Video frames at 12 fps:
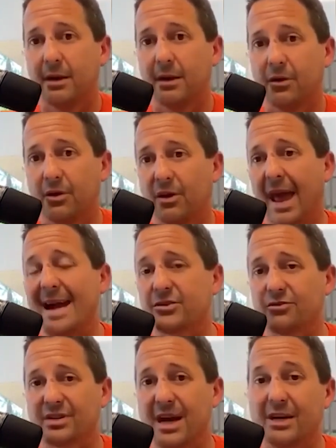You could
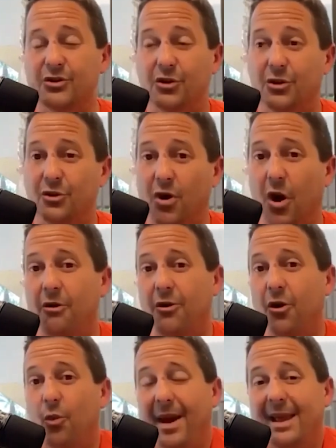exercise. You could do
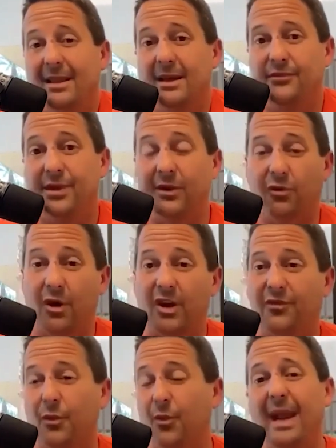cardio, weightlifting,
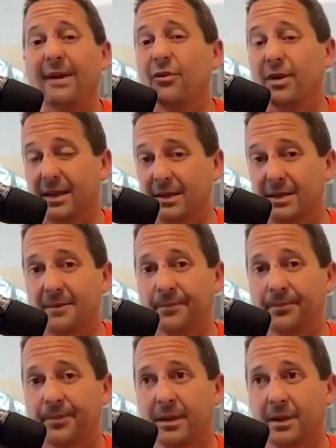CrossFit, whatever it is.
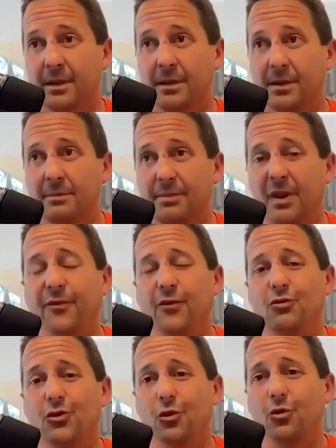But if
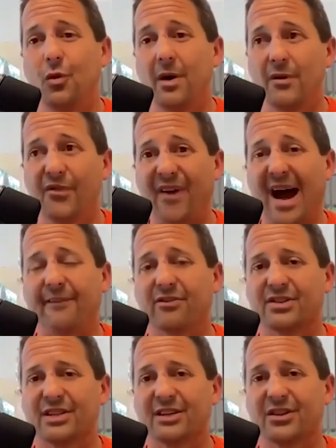you do 5
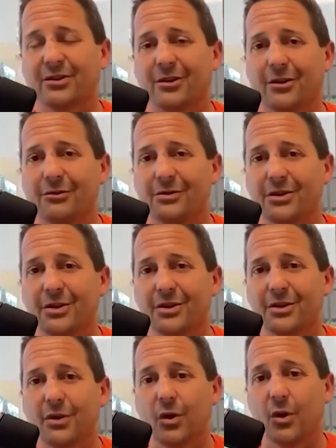or 6 of those
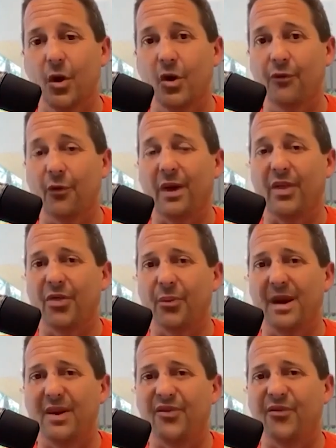over a
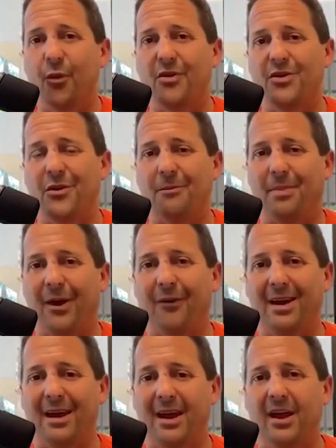3 to 4 year
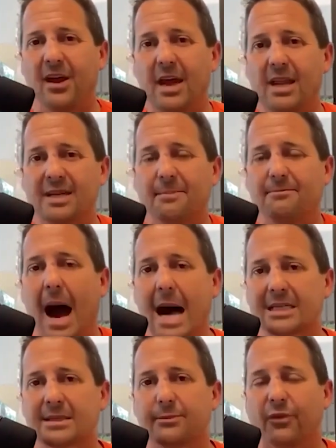period, it is
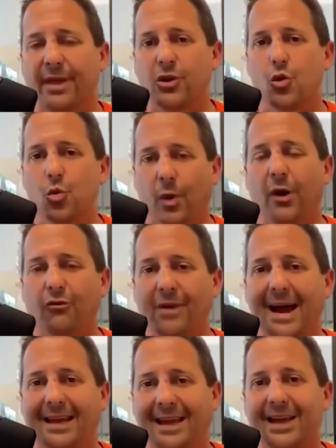impossible that you will
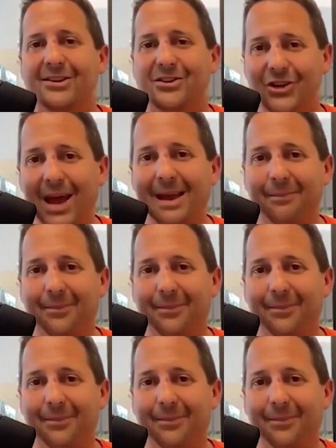not get in shape.